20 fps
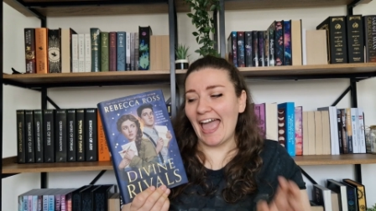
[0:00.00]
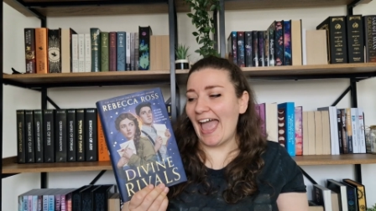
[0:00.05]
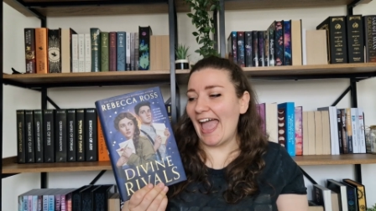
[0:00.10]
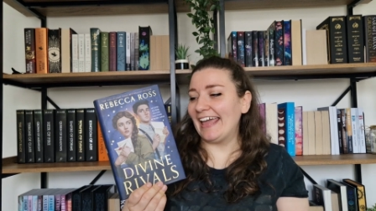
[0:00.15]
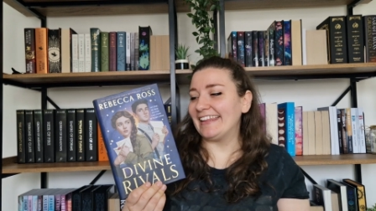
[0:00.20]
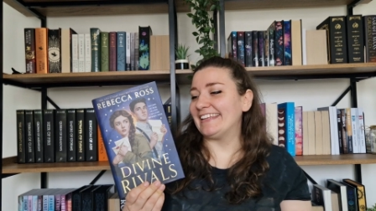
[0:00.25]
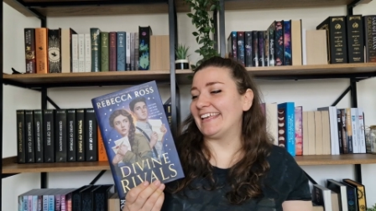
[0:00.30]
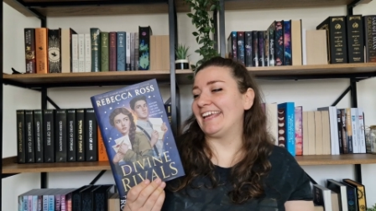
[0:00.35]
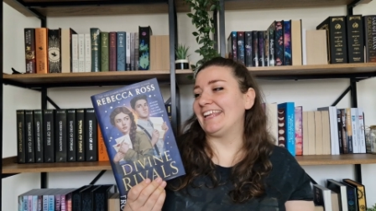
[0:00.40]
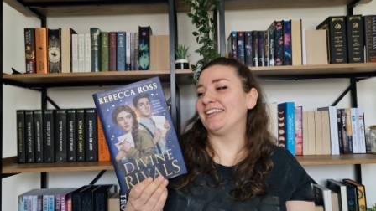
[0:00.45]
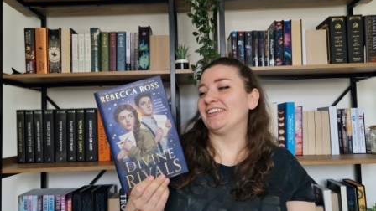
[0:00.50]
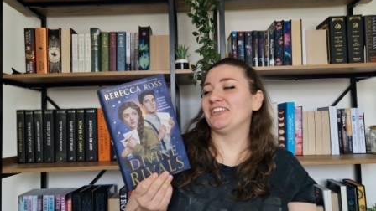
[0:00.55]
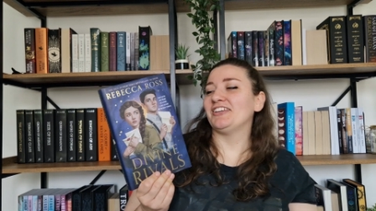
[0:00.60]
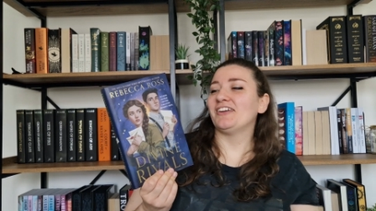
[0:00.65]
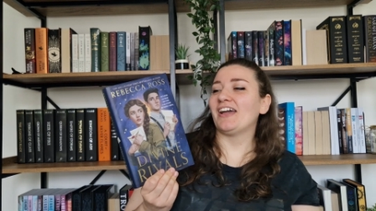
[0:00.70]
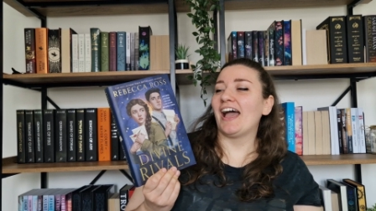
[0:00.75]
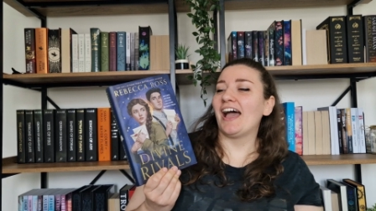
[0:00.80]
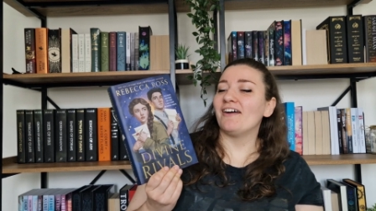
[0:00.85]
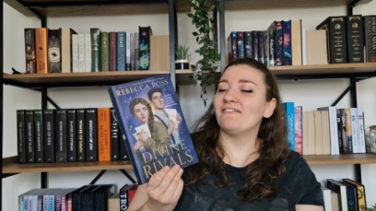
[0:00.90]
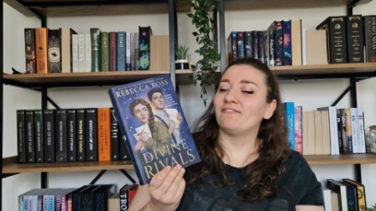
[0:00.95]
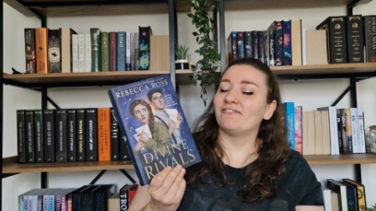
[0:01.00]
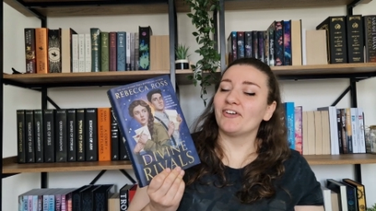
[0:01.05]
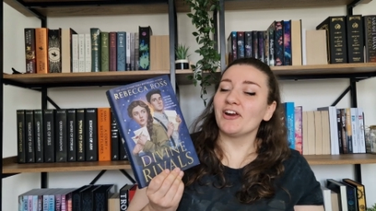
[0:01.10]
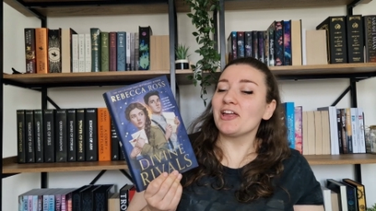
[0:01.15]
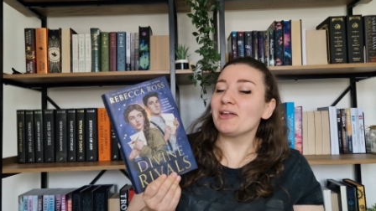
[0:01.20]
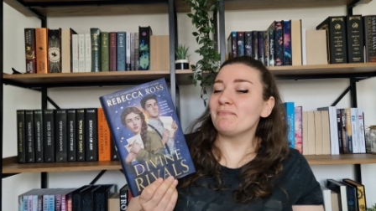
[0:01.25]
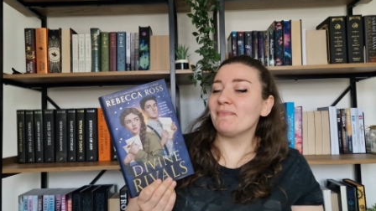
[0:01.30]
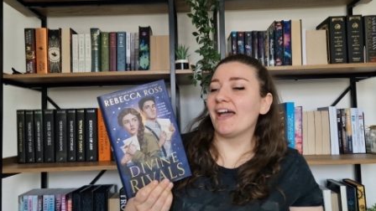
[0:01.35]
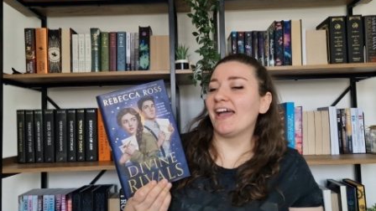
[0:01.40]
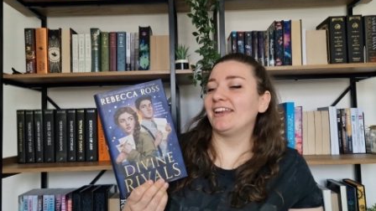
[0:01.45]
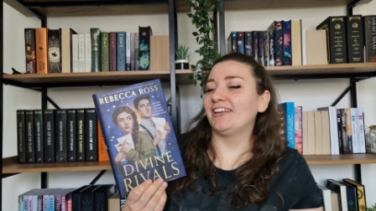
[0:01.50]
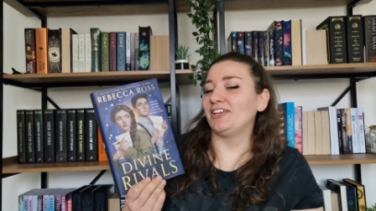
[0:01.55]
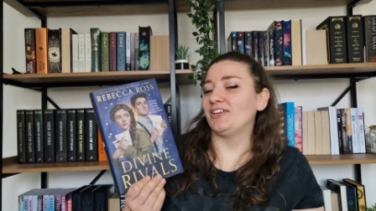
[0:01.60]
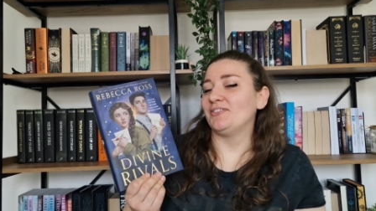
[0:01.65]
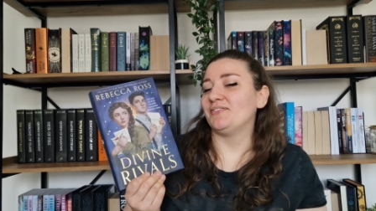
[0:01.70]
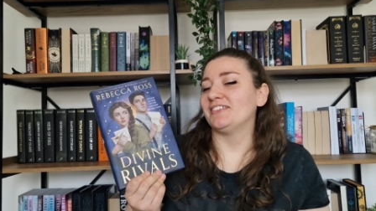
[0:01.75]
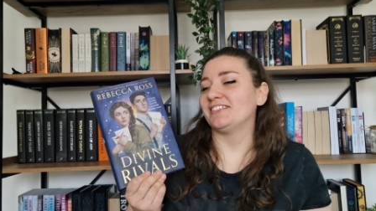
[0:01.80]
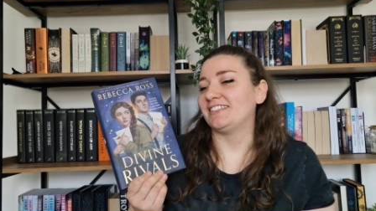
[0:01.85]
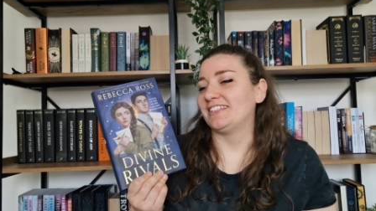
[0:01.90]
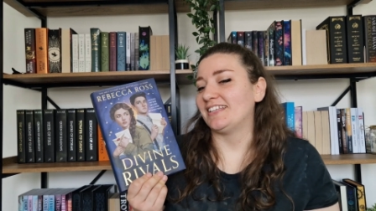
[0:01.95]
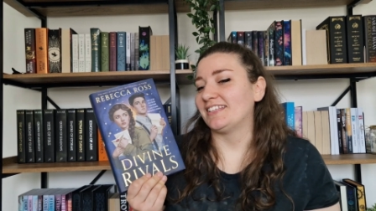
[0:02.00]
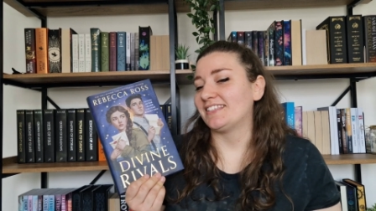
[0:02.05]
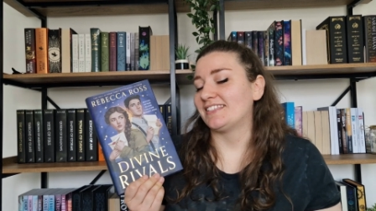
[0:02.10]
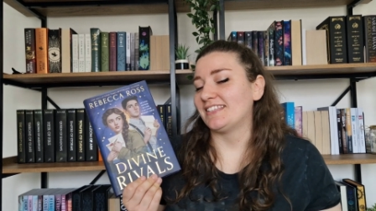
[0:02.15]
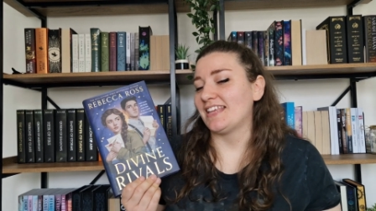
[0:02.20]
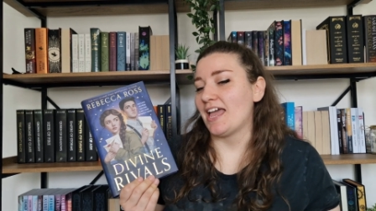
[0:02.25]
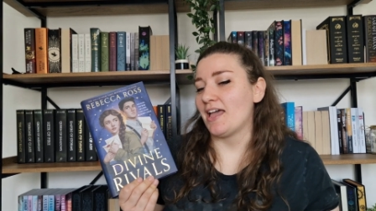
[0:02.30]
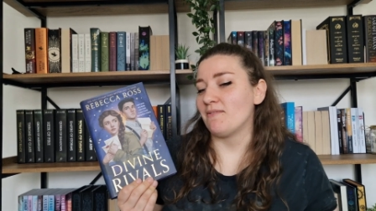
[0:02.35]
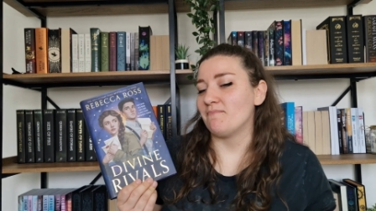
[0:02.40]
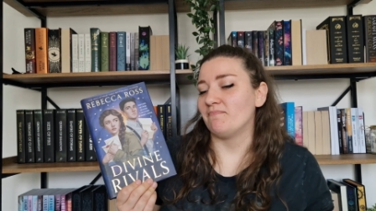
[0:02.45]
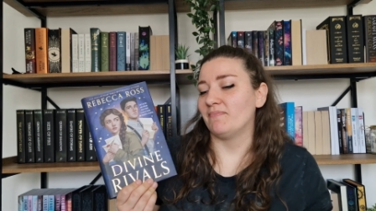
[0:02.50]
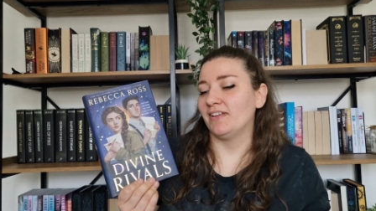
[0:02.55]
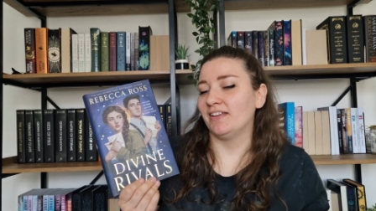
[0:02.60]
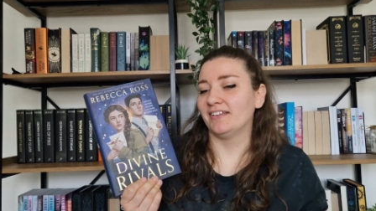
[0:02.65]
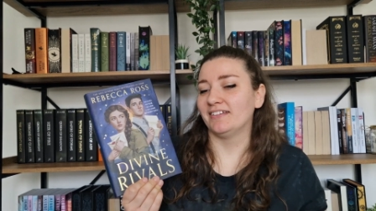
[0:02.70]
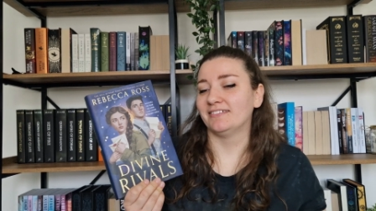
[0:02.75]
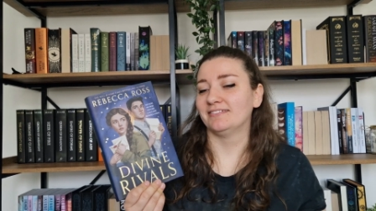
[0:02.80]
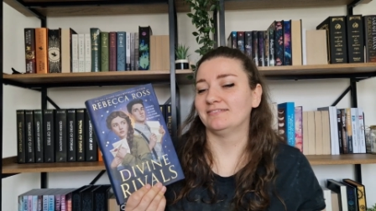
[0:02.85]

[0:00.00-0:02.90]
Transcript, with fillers: And then you have Roman, who is this um,